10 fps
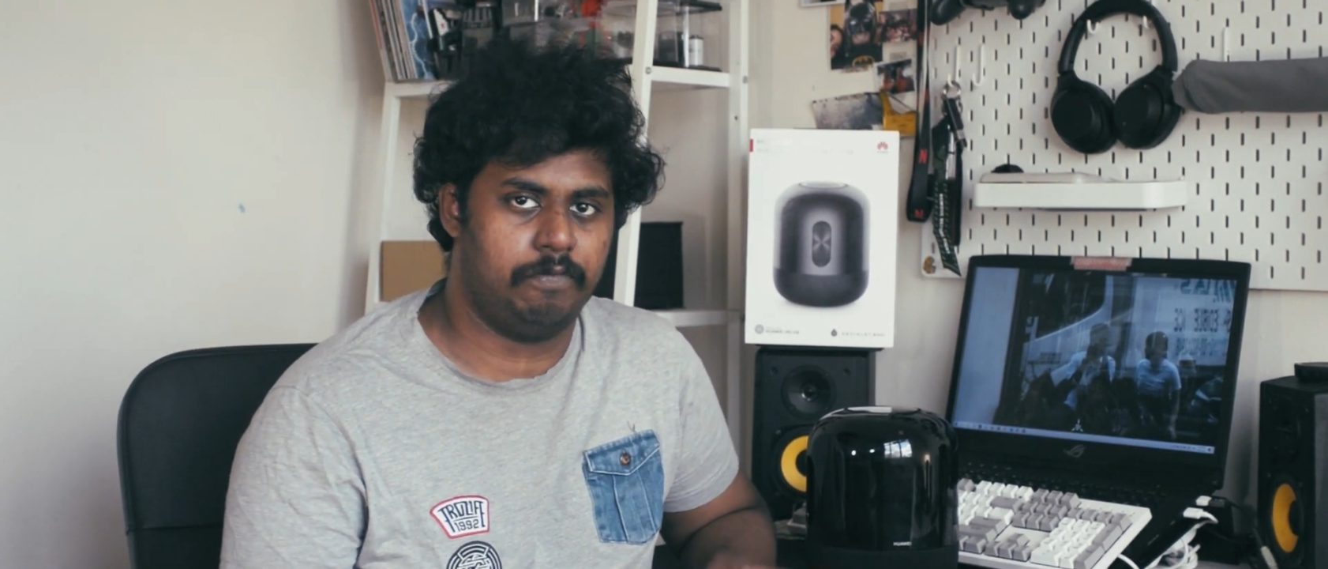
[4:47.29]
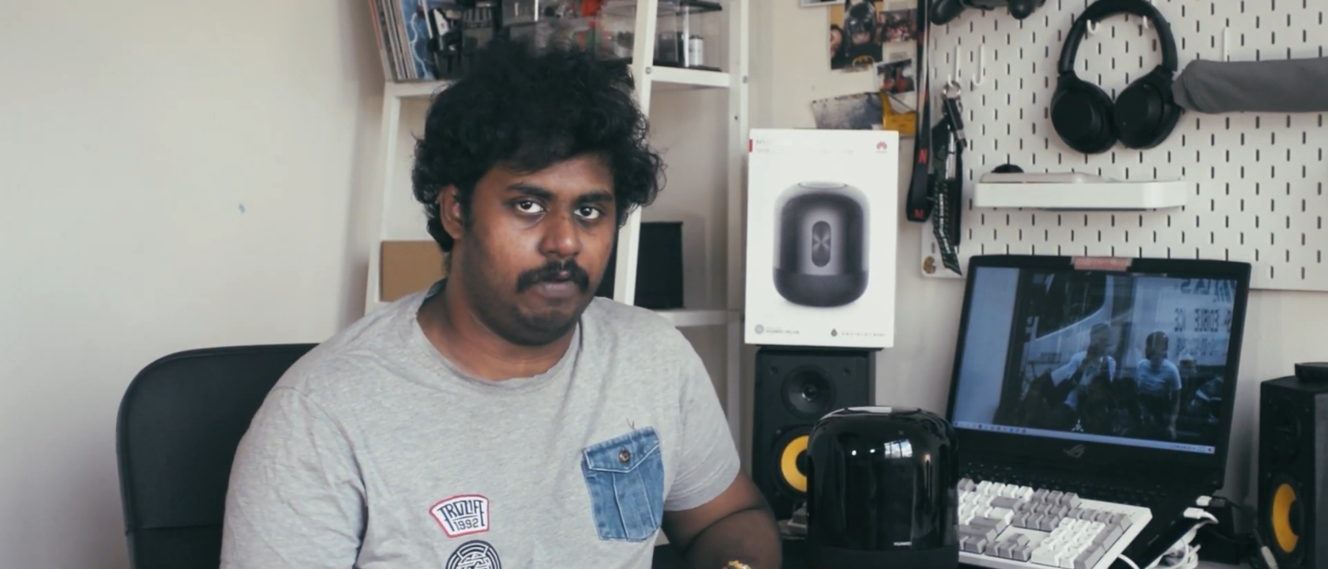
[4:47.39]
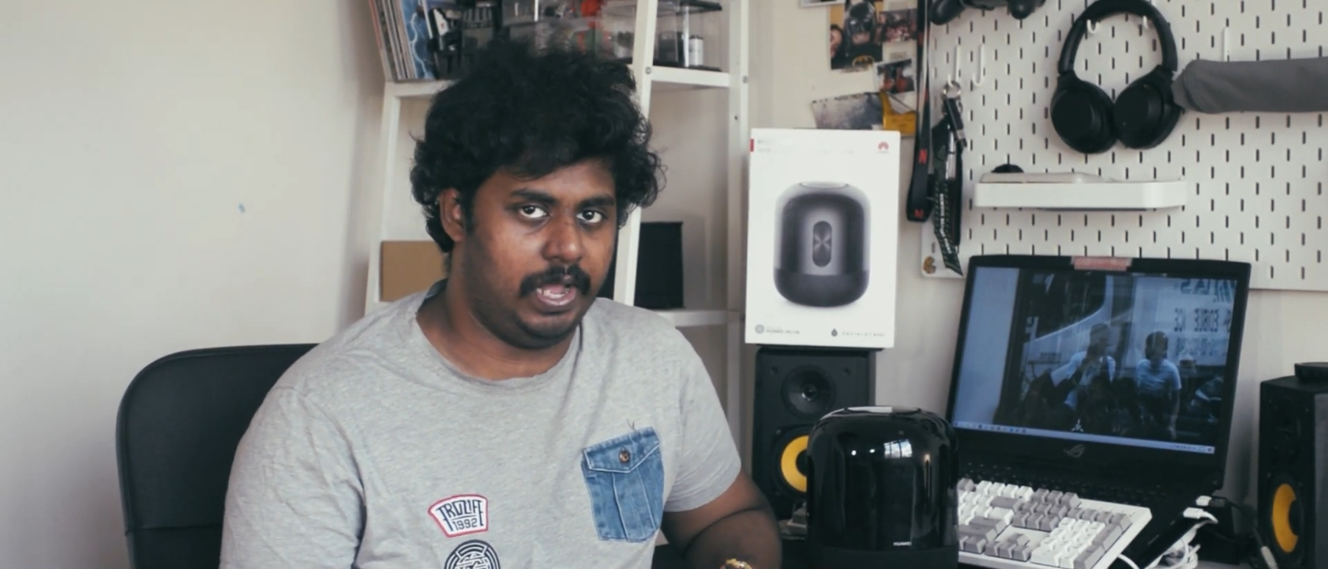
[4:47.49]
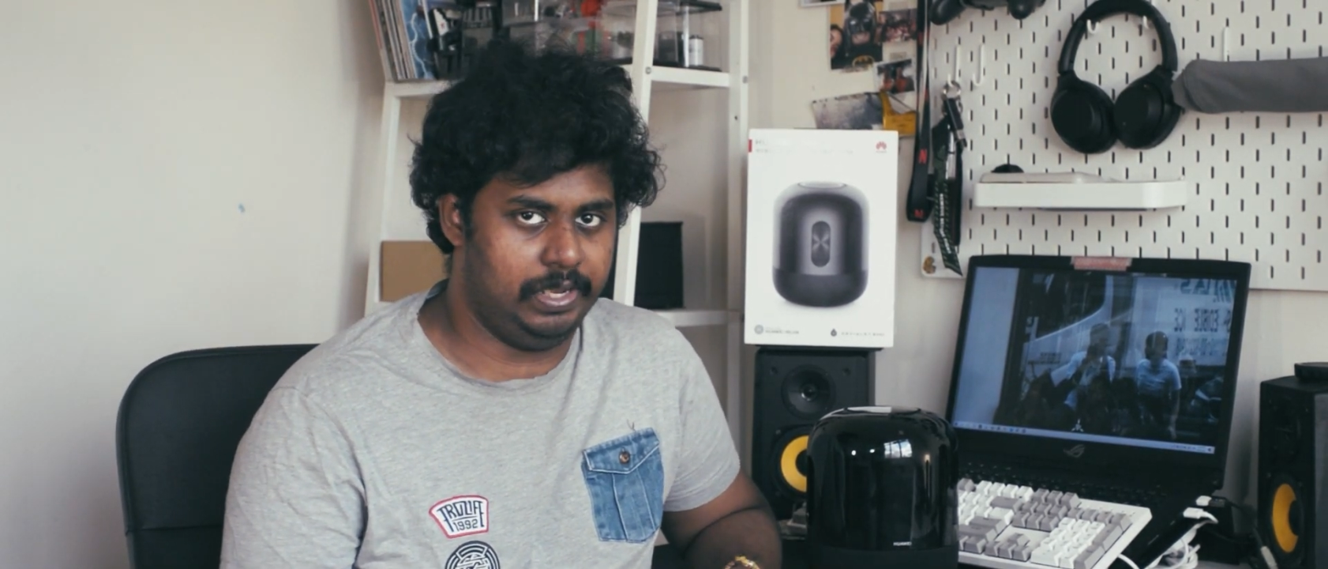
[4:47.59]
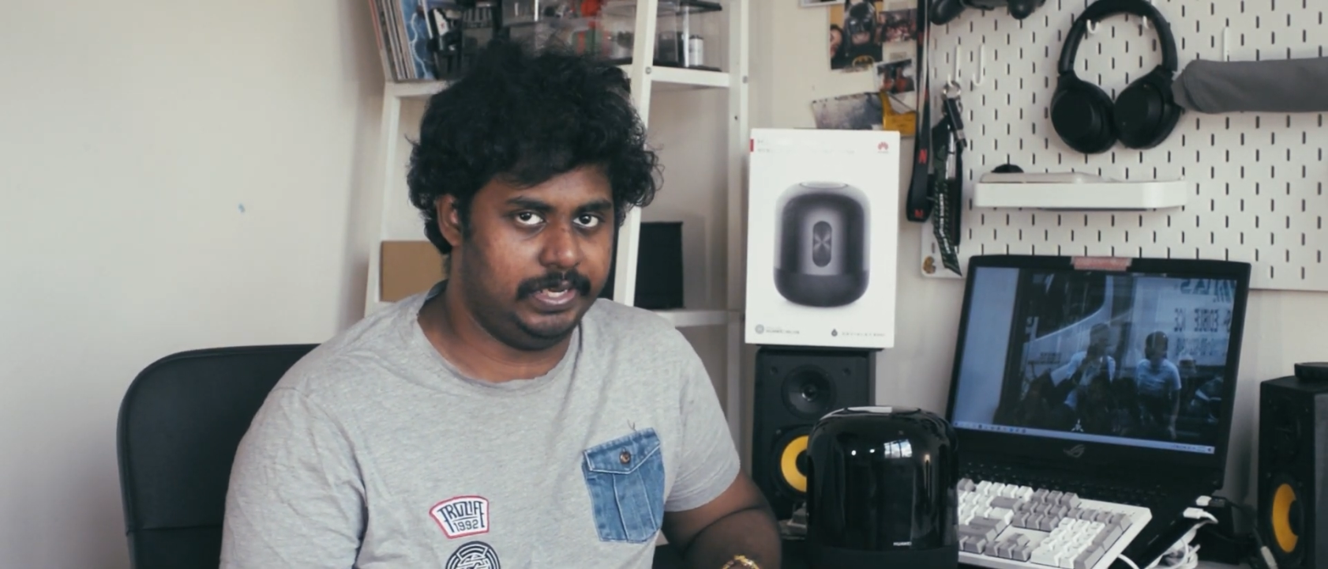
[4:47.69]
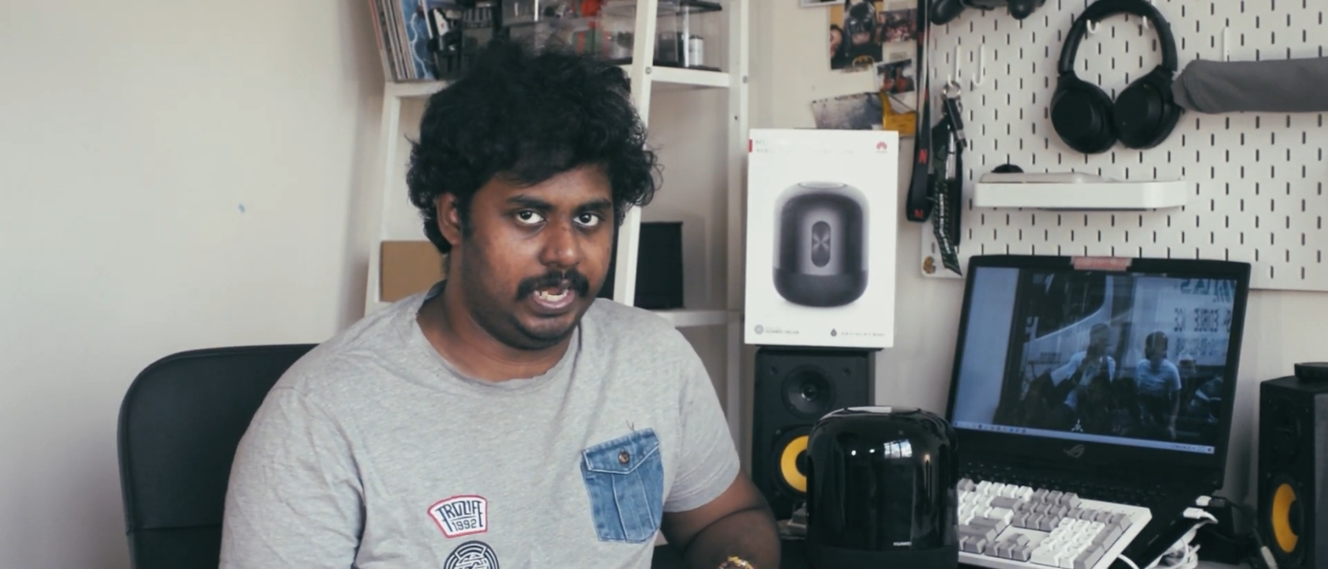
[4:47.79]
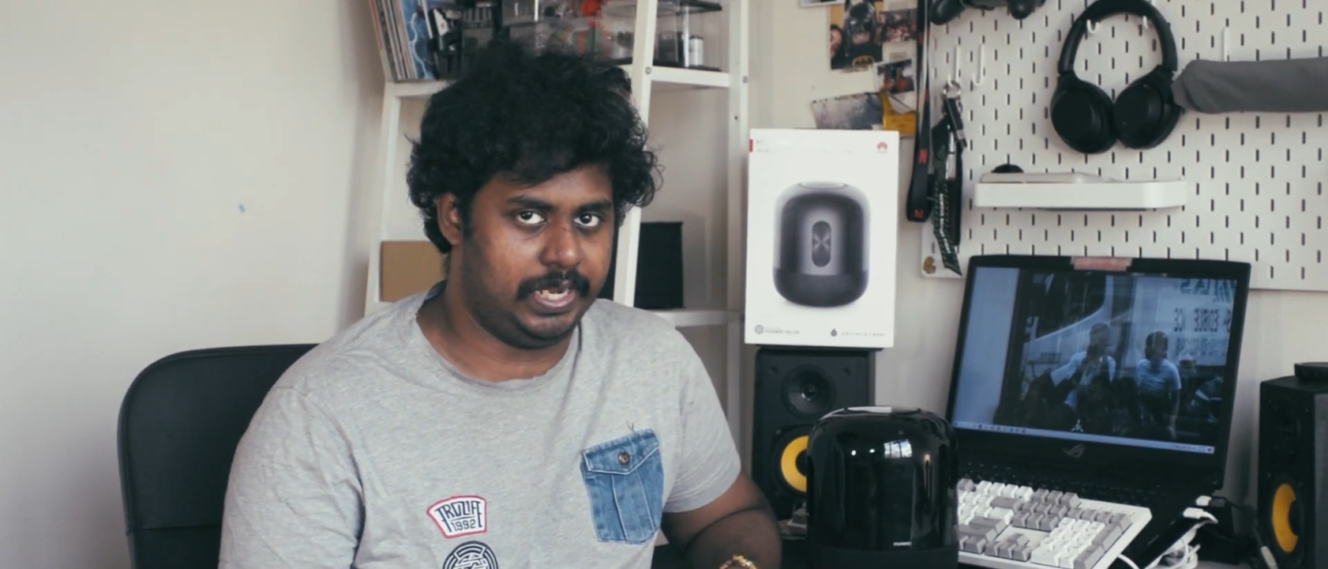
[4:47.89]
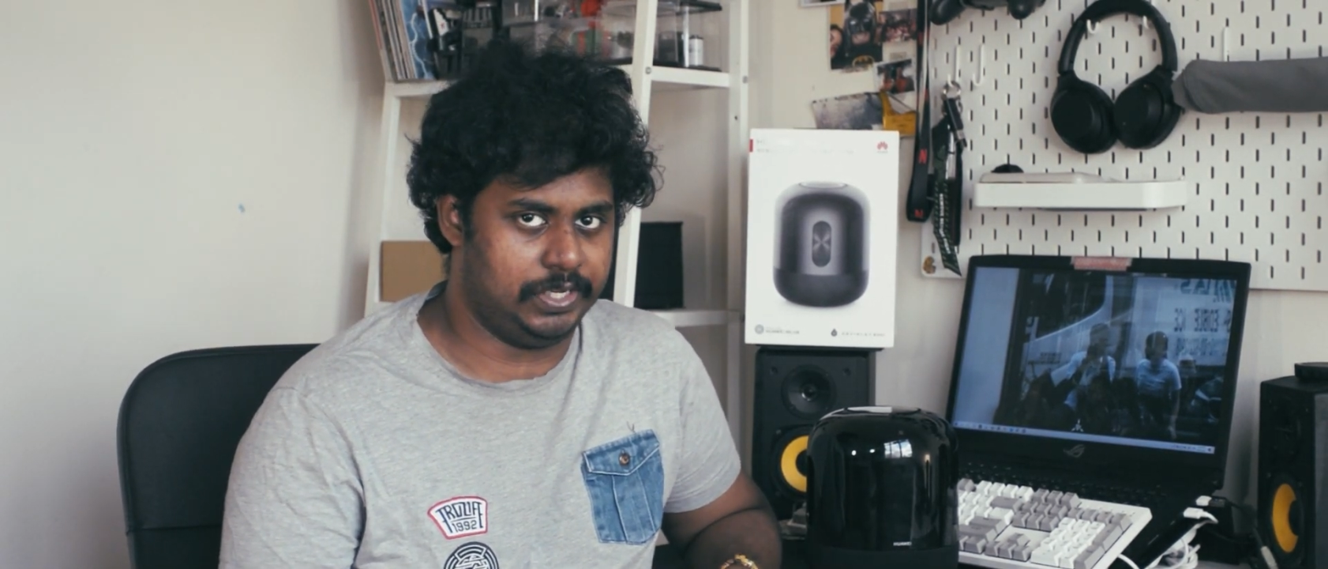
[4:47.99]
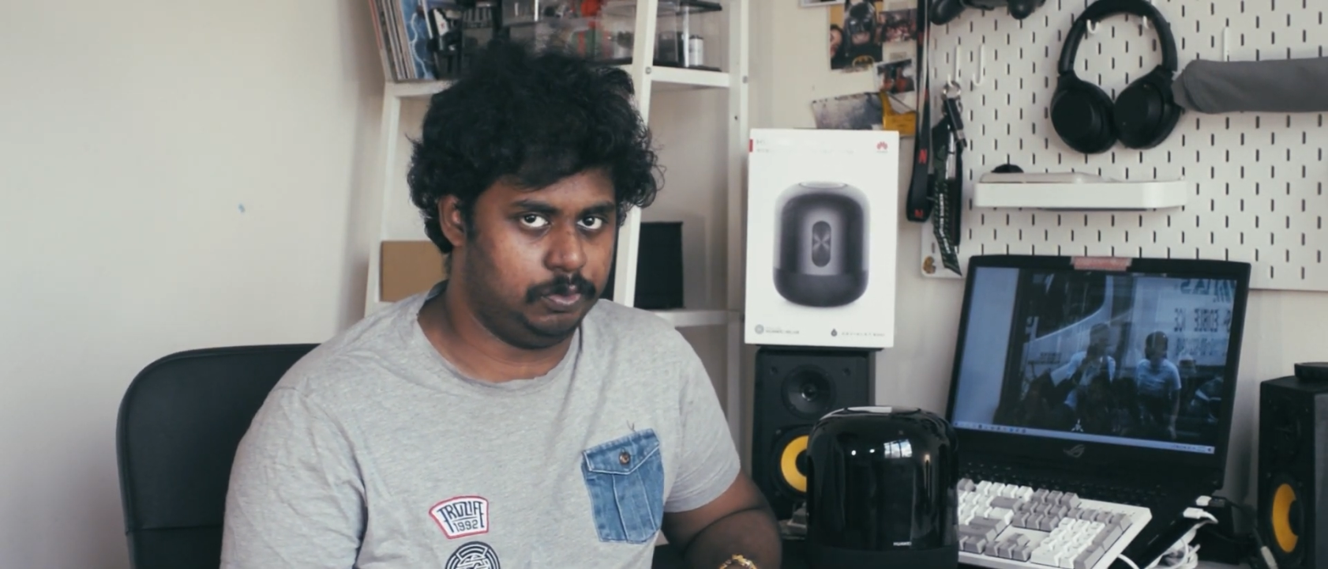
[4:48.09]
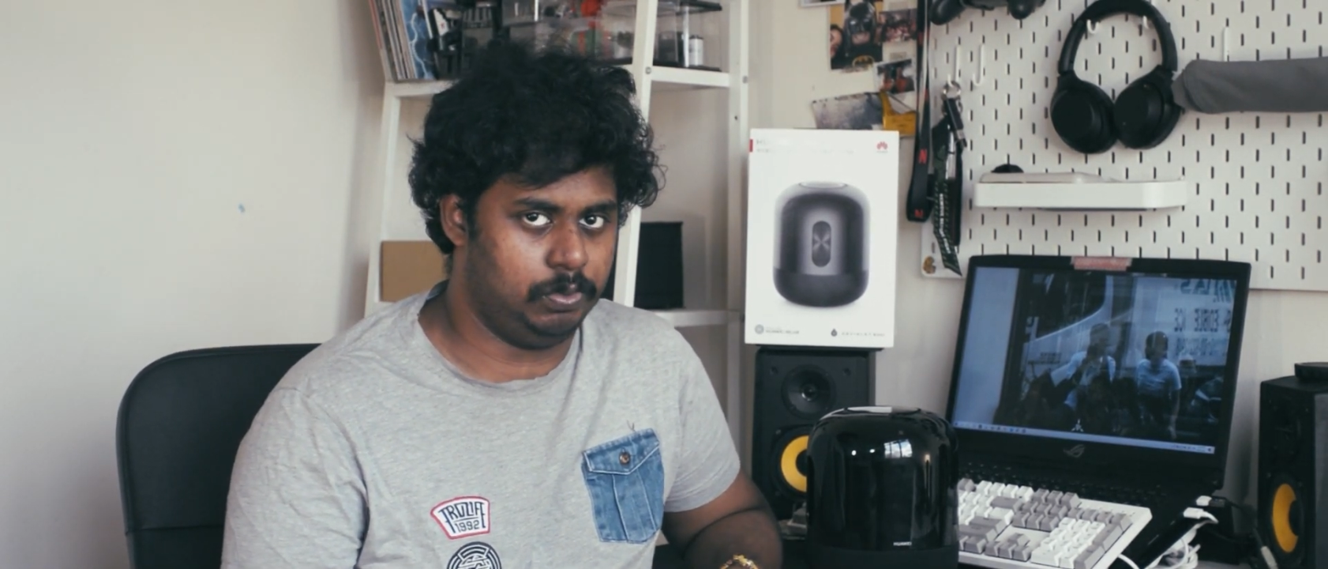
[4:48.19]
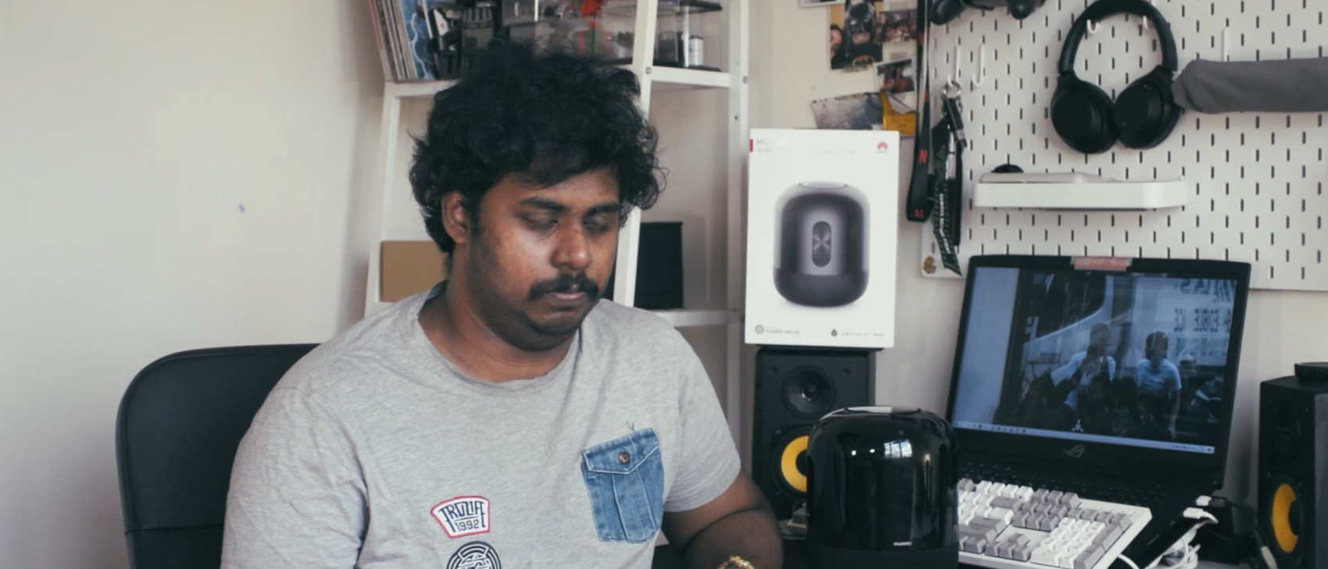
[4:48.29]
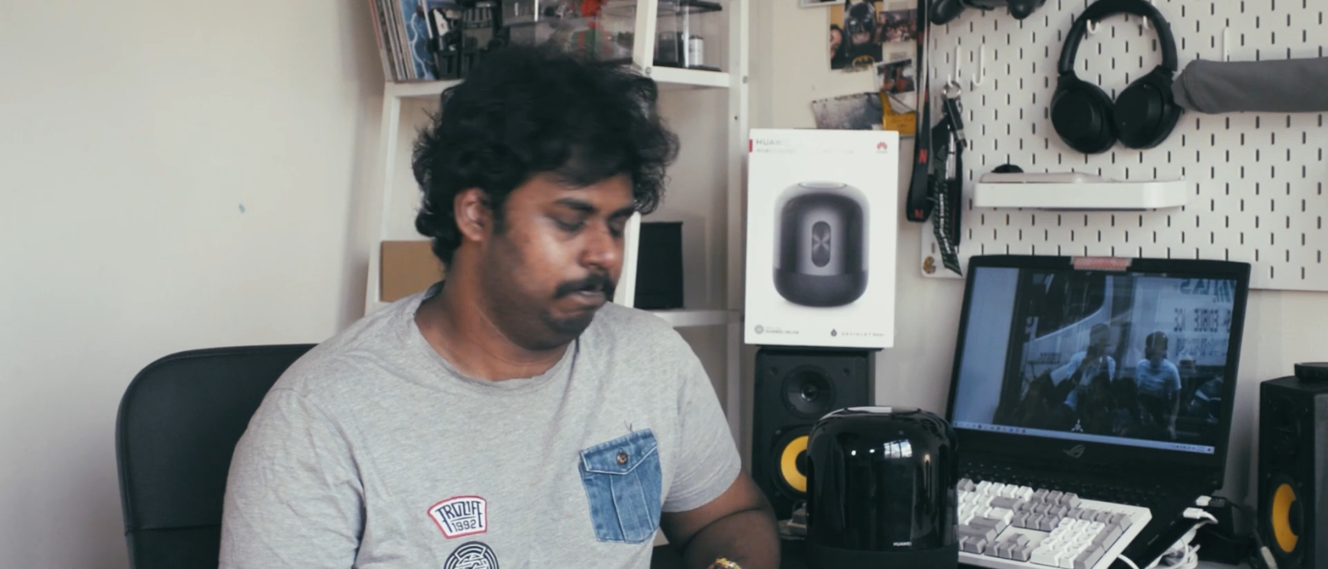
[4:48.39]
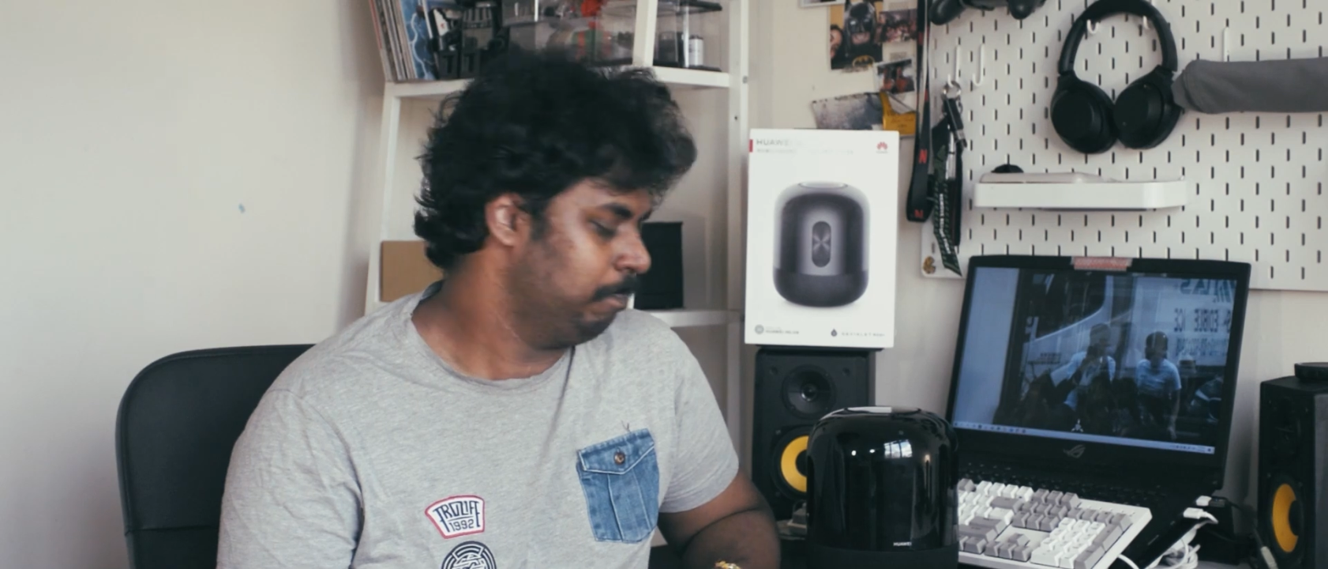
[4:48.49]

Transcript: for LDAC as well.